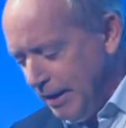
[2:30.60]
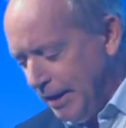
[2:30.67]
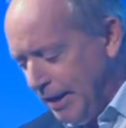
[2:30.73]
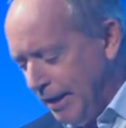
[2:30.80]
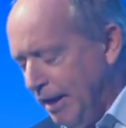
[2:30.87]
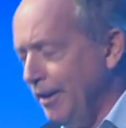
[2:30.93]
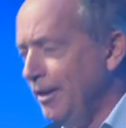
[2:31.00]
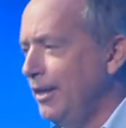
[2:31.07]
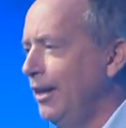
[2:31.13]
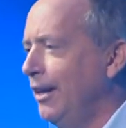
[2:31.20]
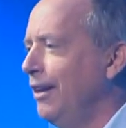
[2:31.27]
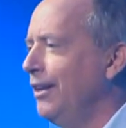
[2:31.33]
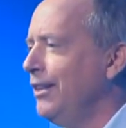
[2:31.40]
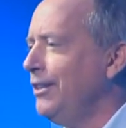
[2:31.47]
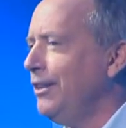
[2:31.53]

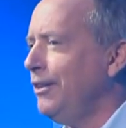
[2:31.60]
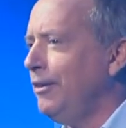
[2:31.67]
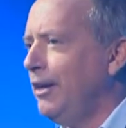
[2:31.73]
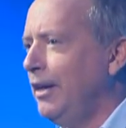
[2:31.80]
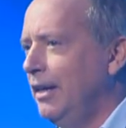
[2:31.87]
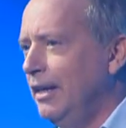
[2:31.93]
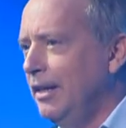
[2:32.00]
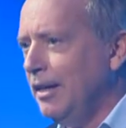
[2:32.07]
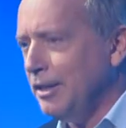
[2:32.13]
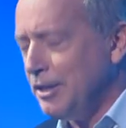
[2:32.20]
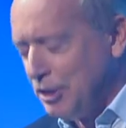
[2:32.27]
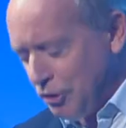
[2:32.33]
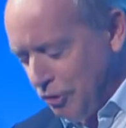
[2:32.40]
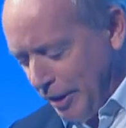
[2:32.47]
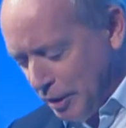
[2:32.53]
under
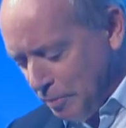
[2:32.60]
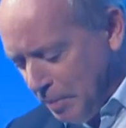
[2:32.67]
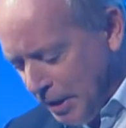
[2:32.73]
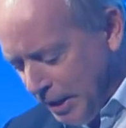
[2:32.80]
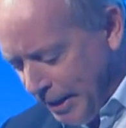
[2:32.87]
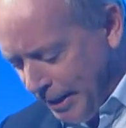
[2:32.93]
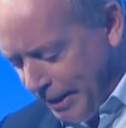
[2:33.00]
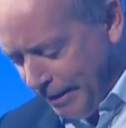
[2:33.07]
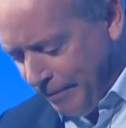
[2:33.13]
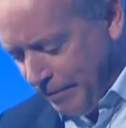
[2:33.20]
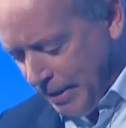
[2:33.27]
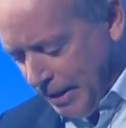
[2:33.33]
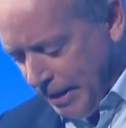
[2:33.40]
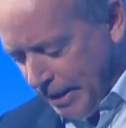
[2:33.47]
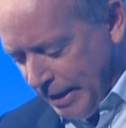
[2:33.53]
strict purdah,
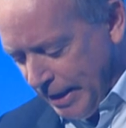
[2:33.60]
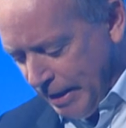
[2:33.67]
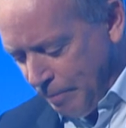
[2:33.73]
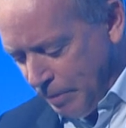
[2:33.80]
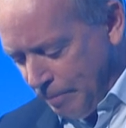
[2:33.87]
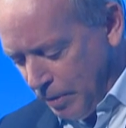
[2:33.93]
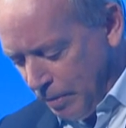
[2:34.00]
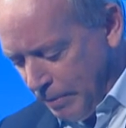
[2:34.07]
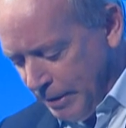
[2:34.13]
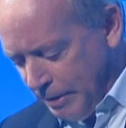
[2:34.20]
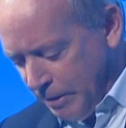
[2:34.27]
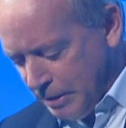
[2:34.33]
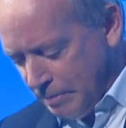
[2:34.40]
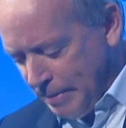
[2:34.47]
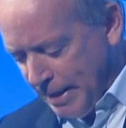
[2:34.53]
but probably
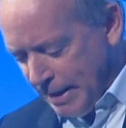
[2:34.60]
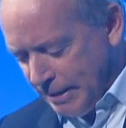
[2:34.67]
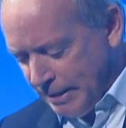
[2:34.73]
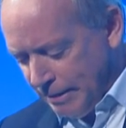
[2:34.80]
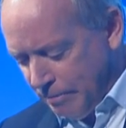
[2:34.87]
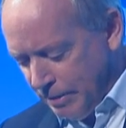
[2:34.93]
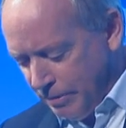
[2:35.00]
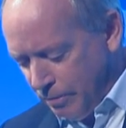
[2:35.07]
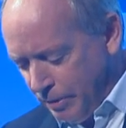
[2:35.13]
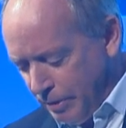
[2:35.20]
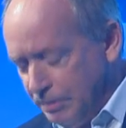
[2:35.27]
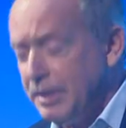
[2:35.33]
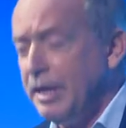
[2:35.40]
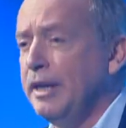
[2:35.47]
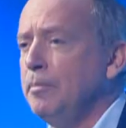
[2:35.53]
not as bad as everyone thought
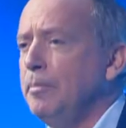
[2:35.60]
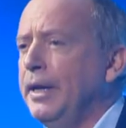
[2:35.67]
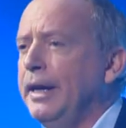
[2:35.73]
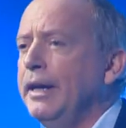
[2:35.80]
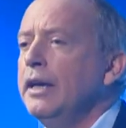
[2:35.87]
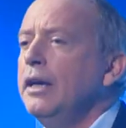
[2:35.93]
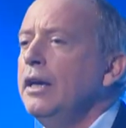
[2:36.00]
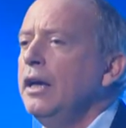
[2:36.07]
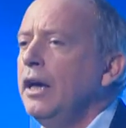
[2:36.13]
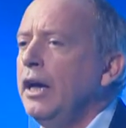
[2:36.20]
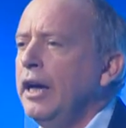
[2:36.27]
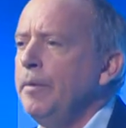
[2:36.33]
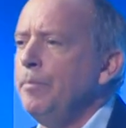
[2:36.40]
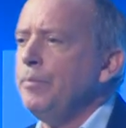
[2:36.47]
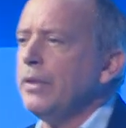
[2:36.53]
it was going to be.
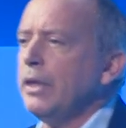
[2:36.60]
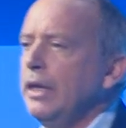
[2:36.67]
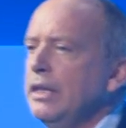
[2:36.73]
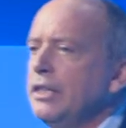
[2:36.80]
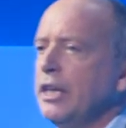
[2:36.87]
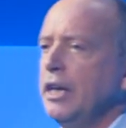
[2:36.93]
In